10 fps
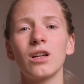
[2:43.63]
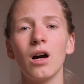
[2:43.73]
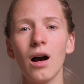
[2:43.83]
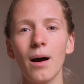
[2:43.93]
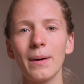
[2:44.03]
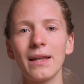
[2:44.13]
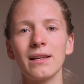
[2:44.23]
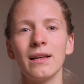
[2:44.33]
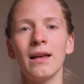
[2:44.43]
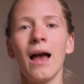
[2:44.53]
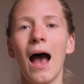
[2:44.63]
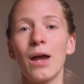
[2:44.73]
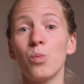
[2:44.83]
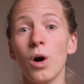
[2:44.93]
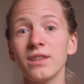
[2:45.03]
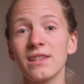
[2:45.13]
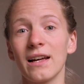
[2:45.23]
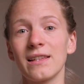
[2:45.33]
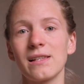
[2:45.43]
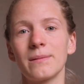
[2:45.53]
calm, and I want
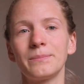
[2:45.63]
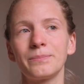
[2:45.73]
that.